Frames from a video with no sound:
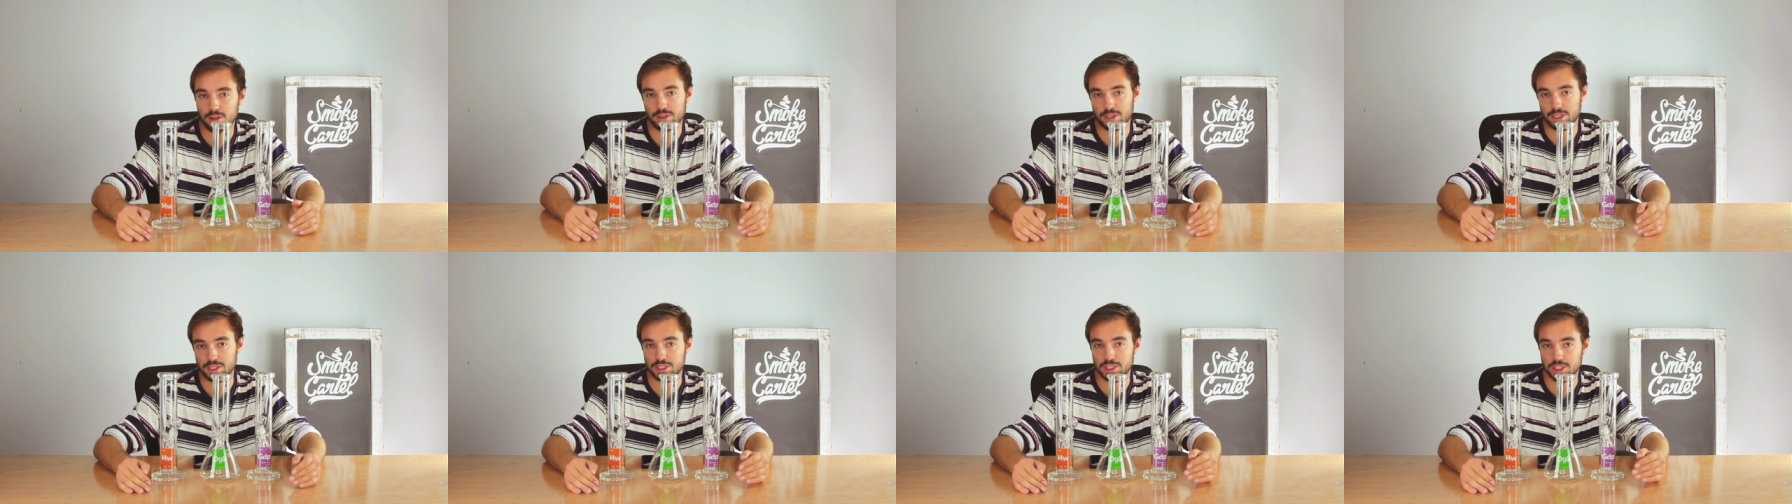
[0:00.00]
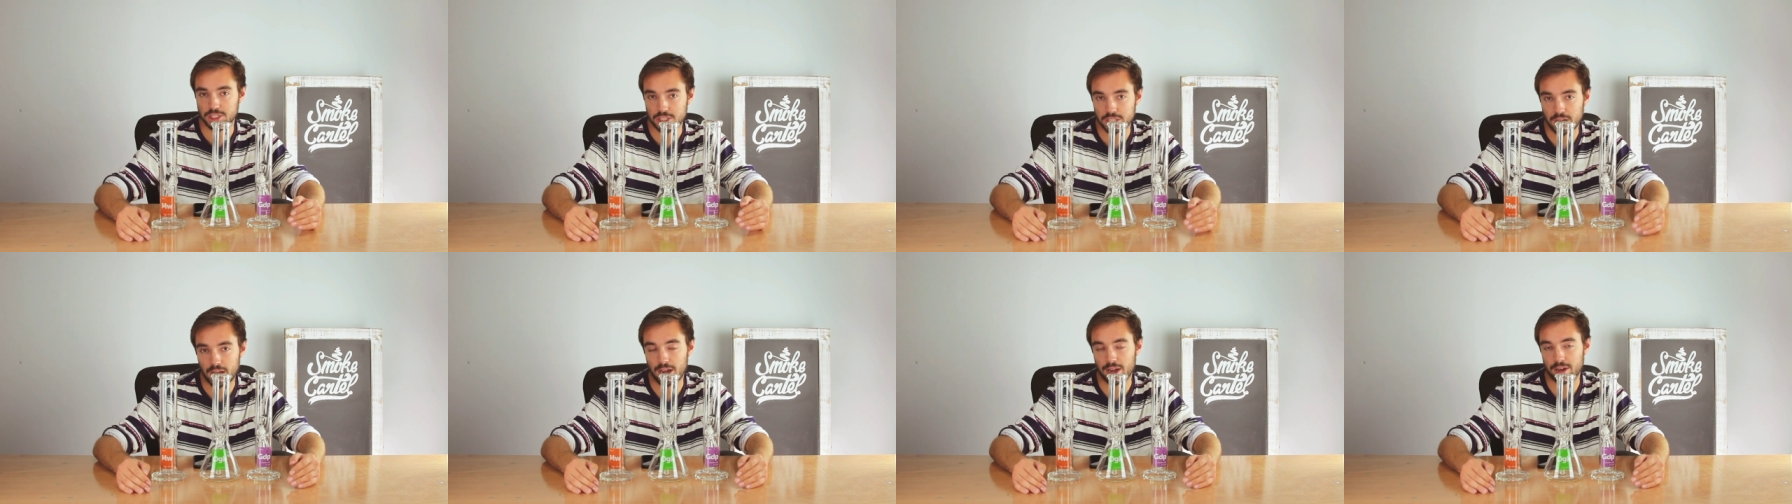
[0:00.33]
the
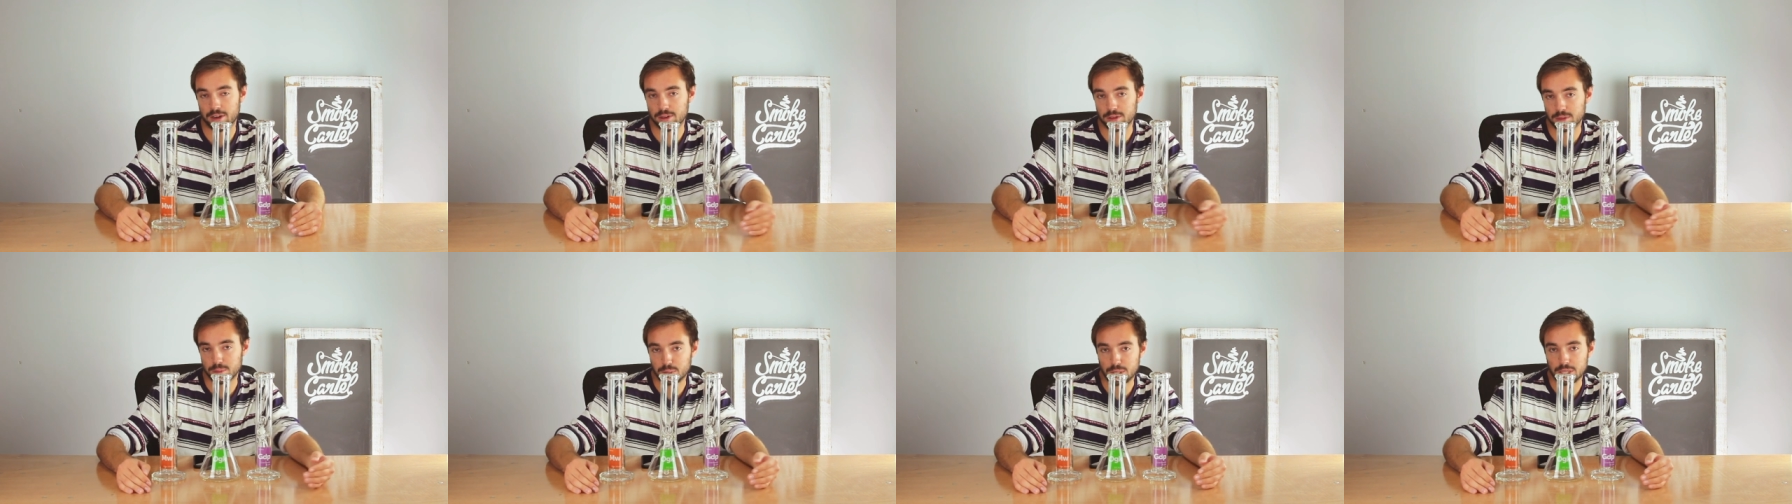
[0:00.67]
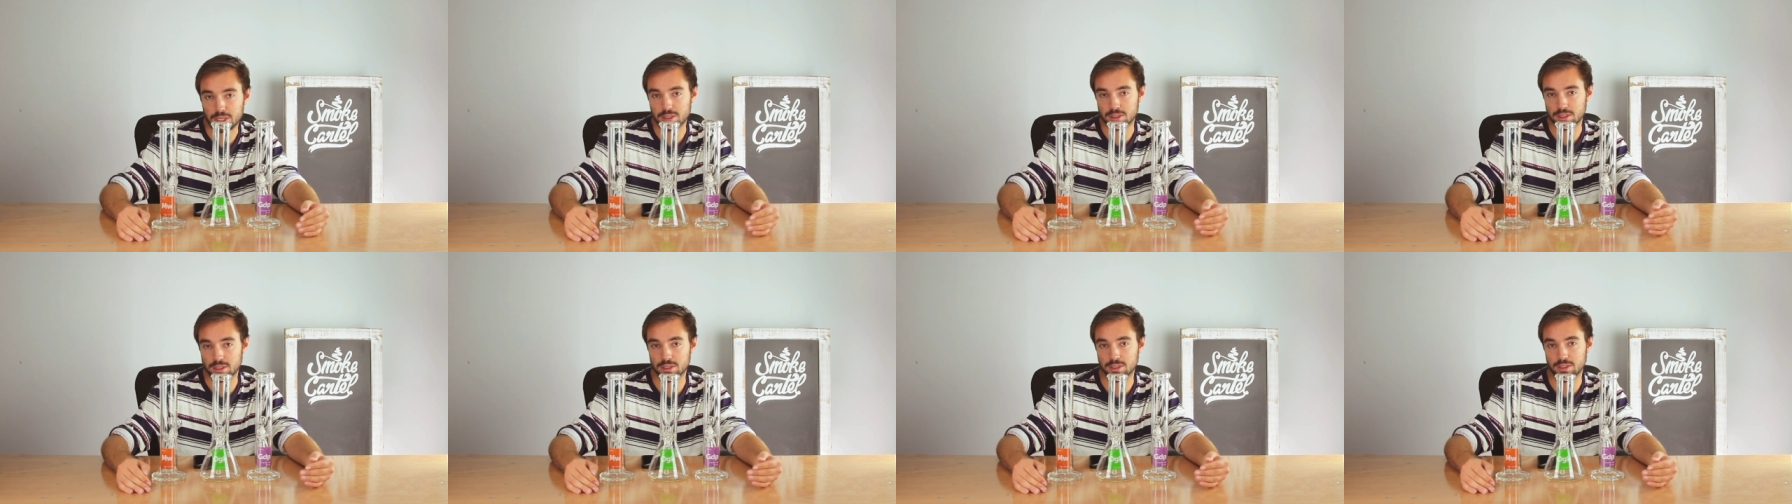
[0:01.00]
shattered
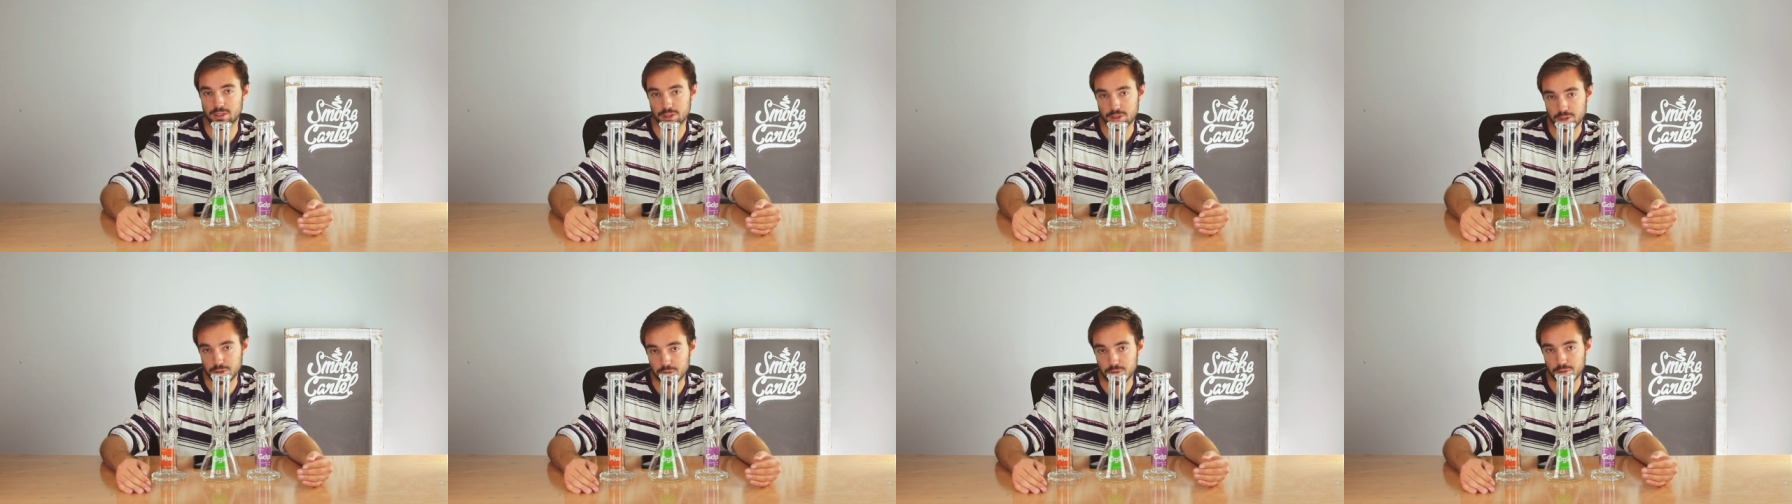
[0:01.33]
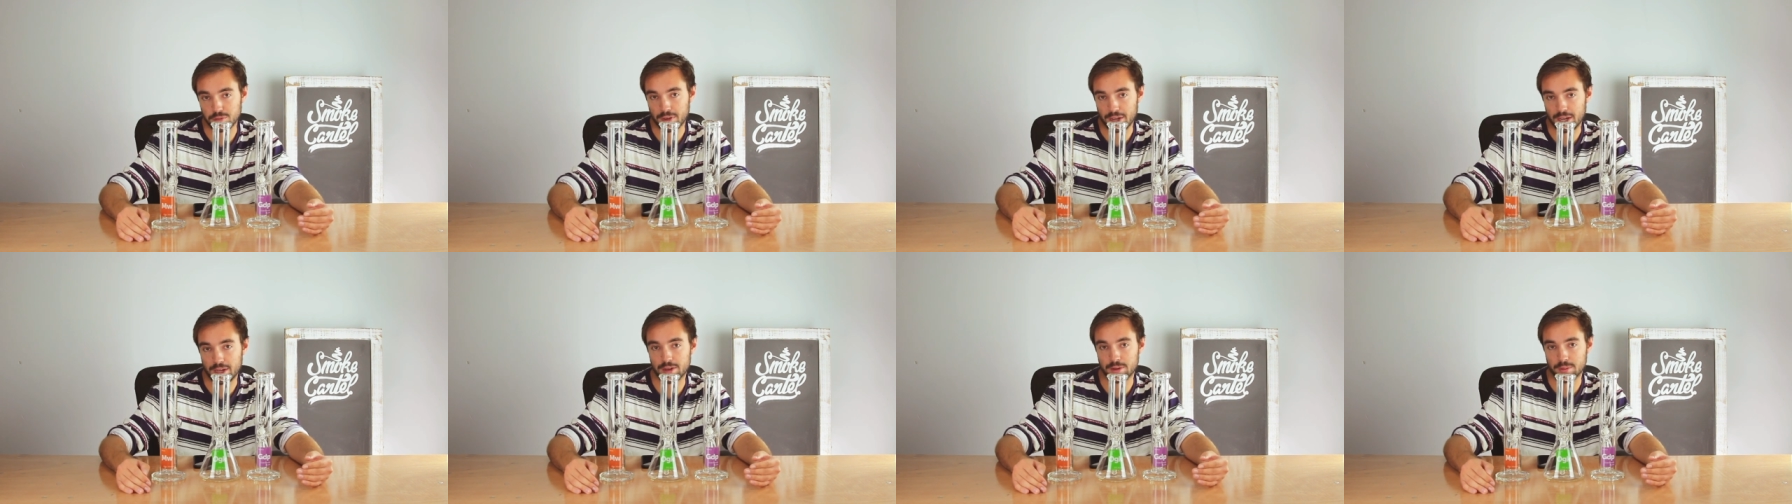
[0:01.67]
pieces that you've
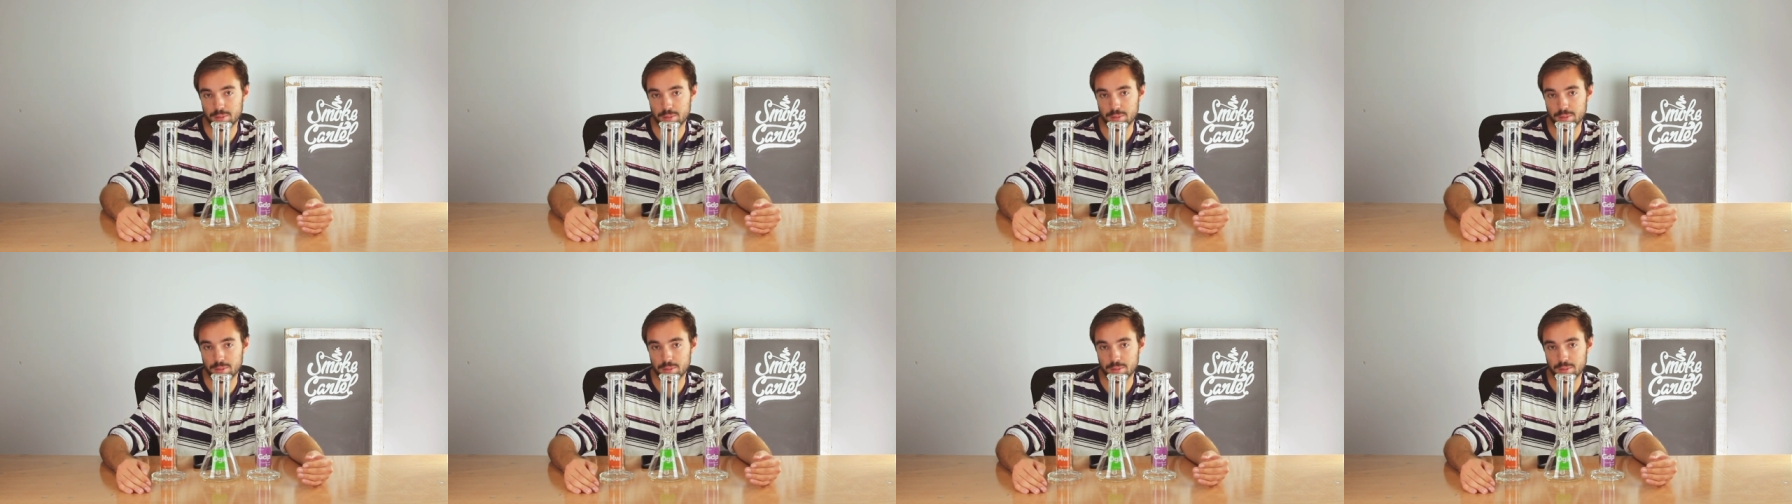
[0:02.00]
had